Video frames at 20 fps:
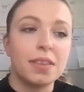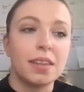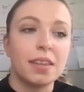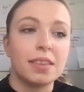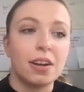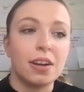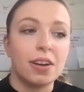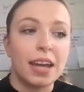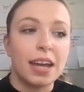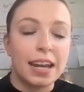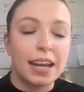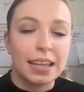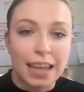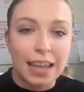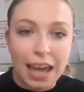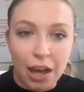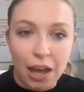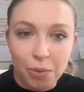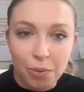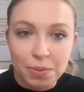that they're getting the
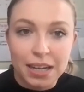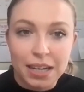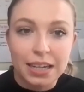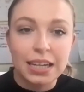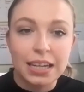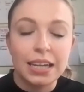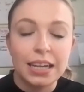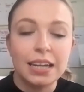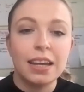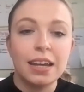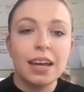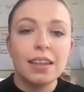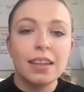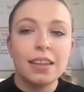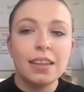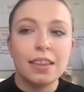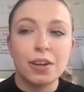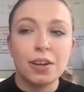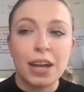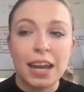help they need,
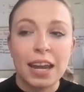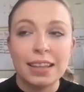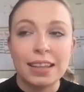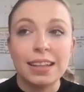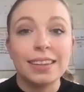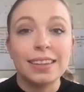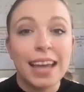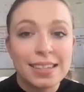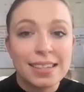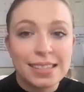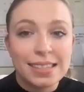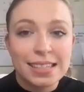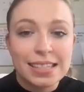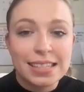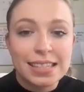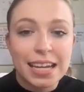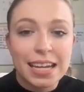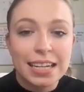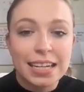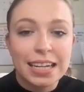that they're getting the
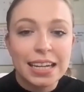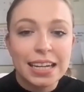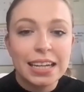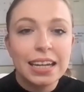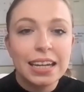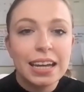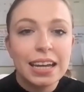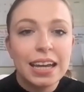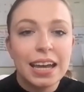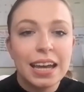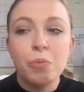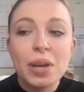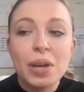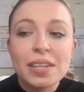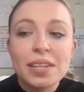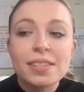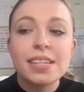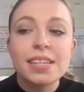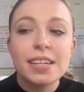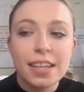lessons they need,
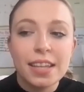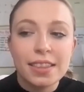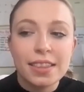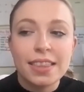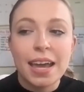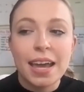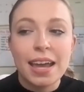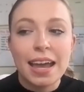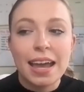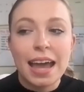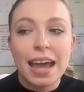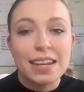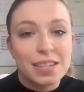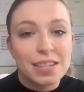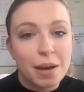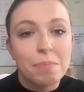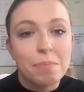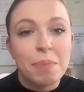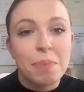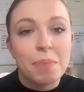we see that they end
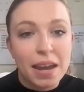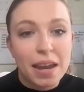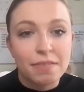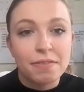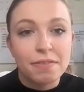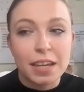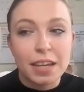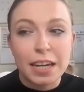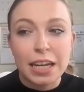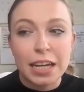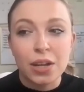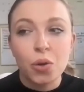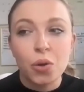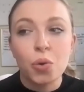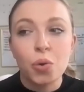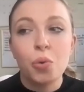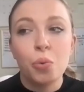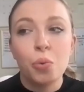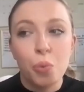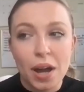up benefiting
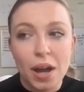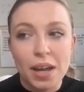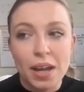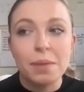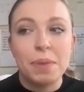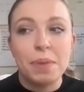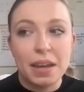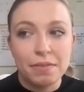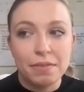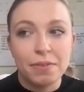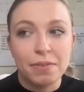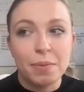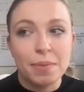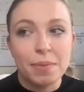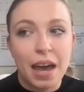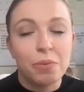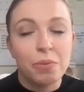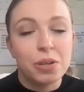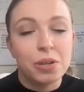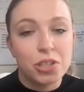quite a bit from
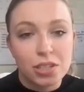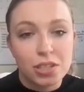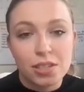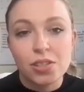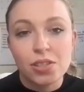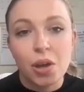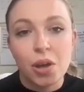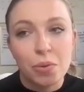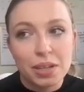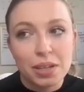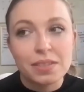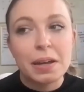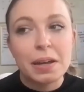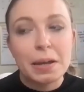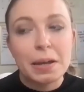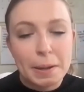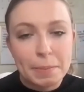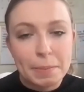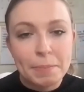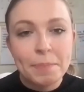that, which is so
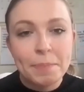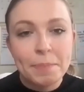exciting.